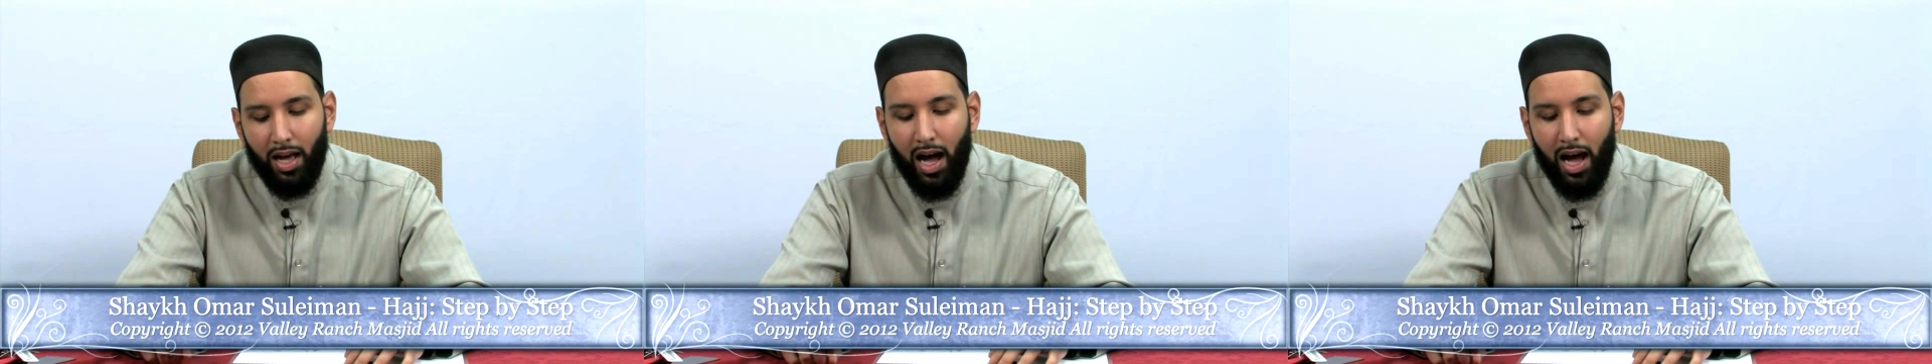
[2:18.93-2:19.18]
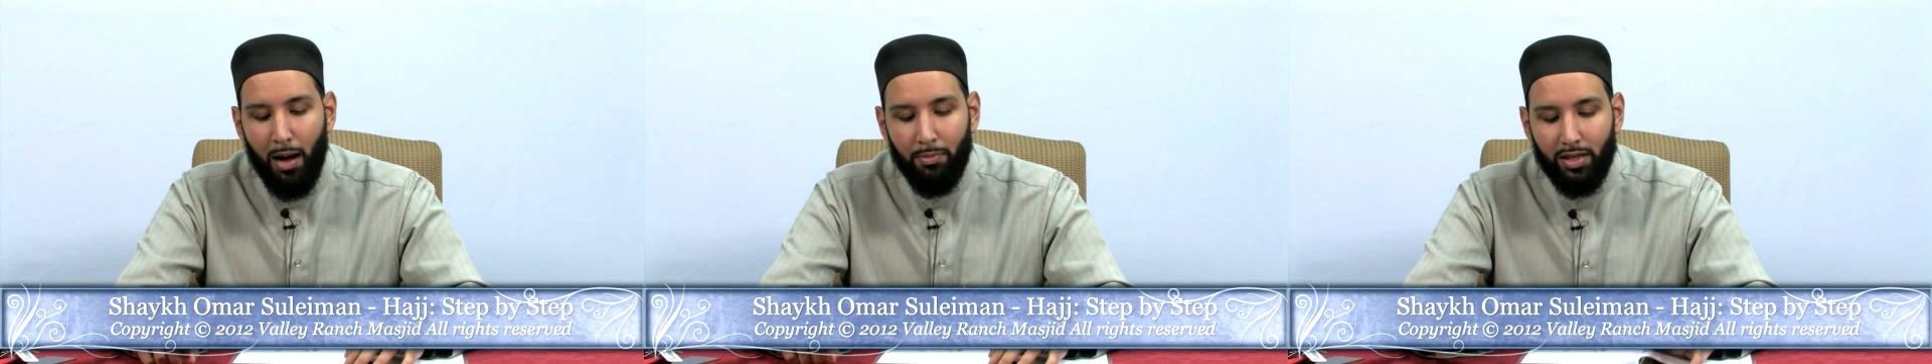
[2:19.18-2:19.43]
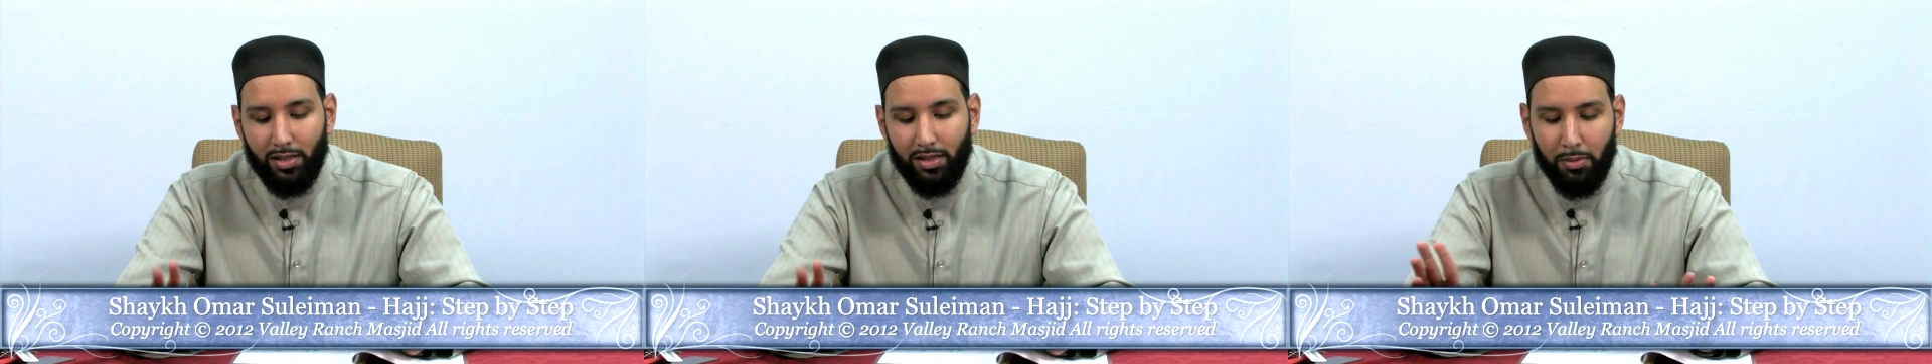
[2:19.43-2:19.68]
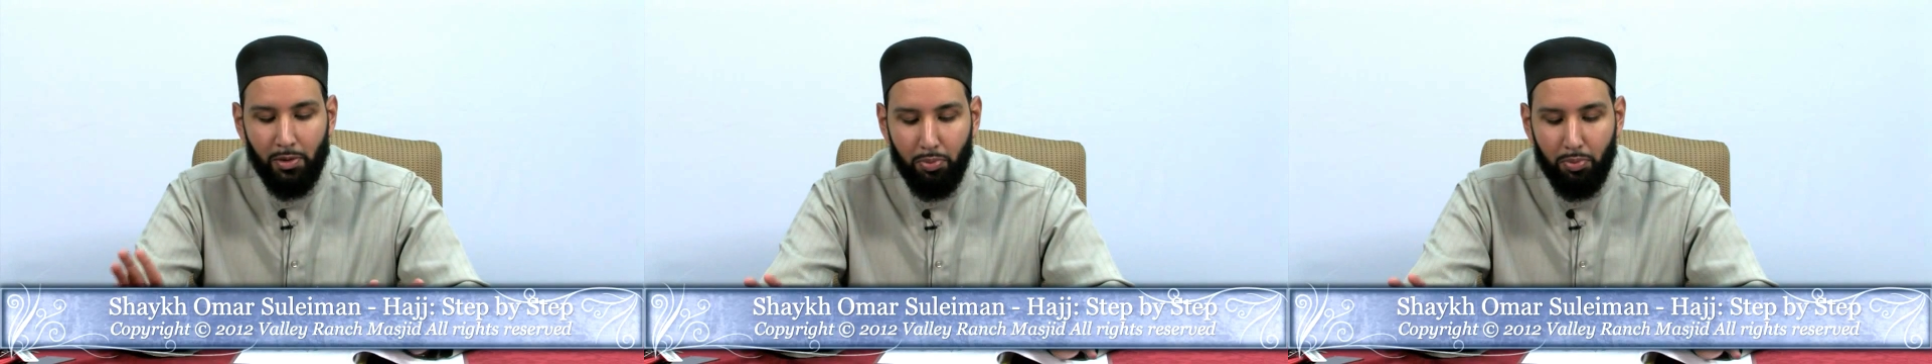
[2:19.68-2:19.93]
um,
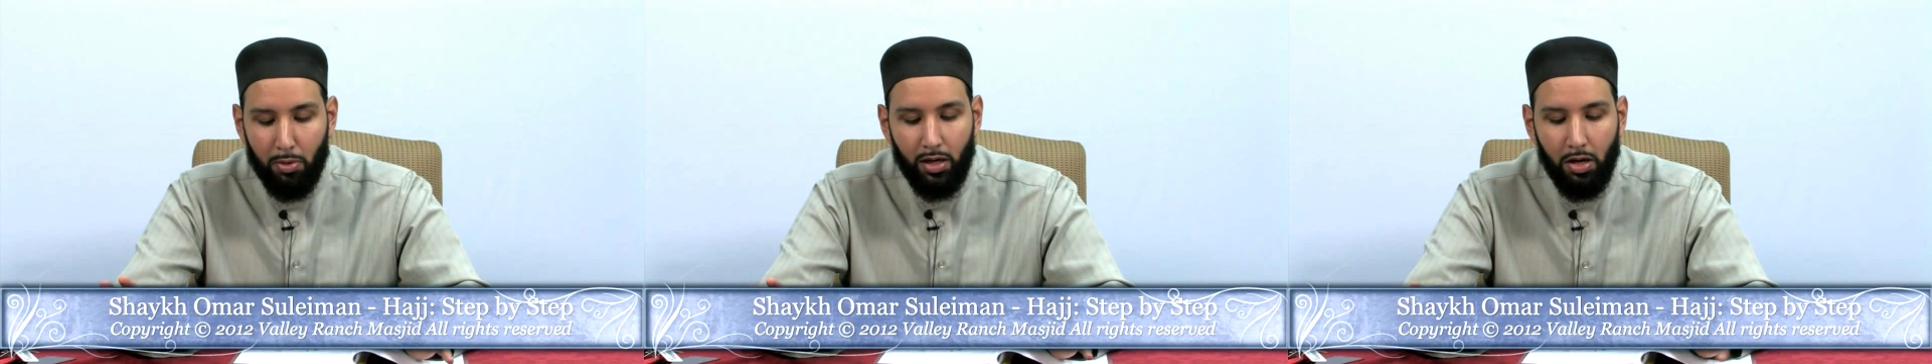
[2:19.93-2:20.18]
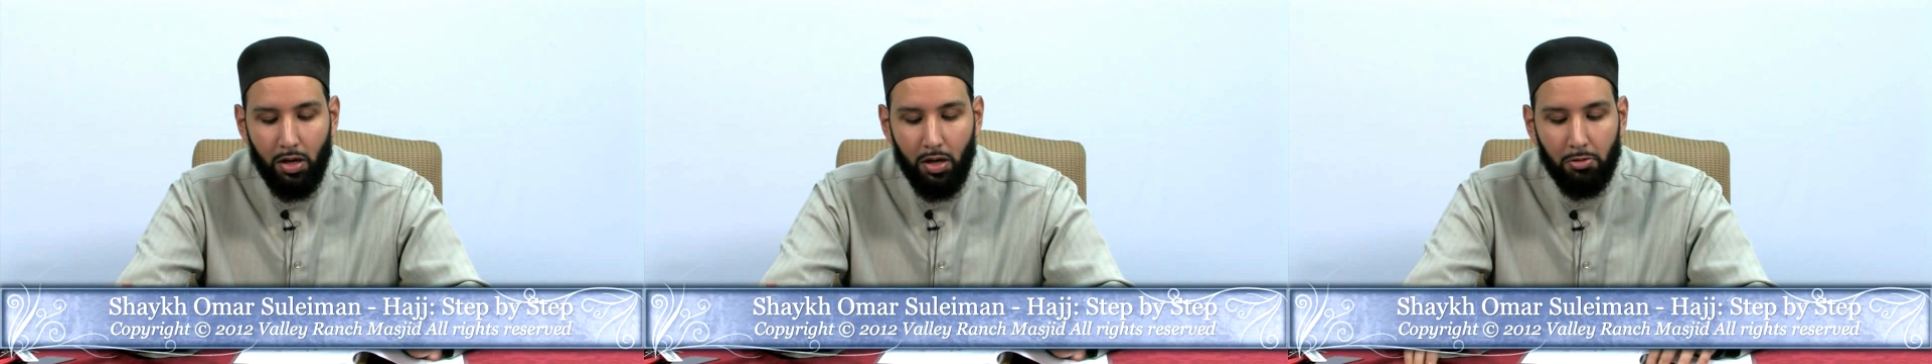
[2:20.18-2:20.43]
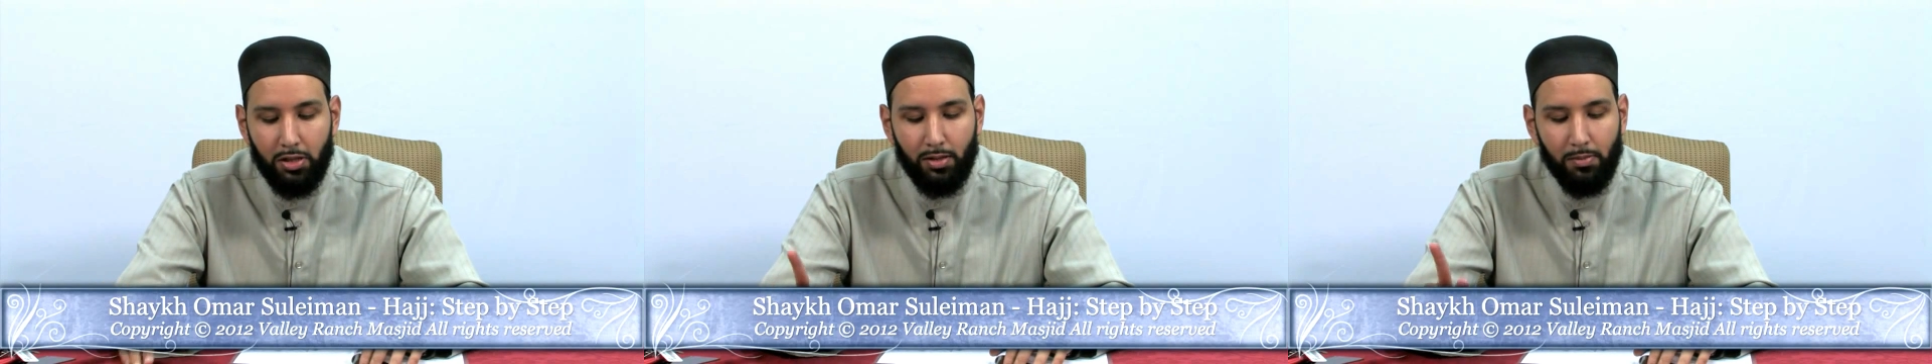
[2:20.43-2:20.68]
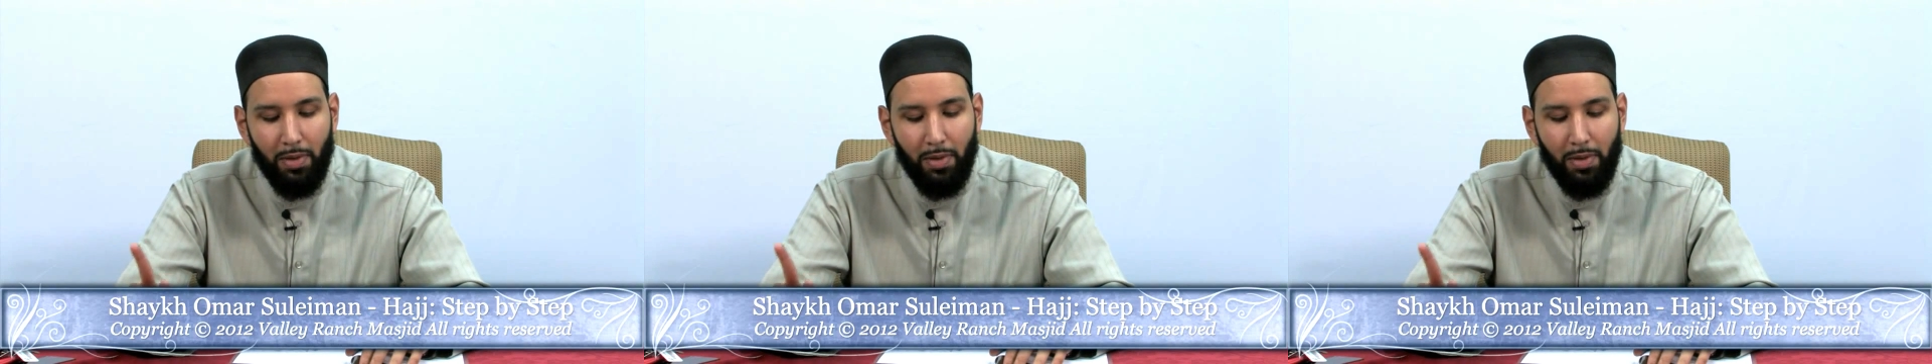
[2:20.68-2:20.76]
some important notes,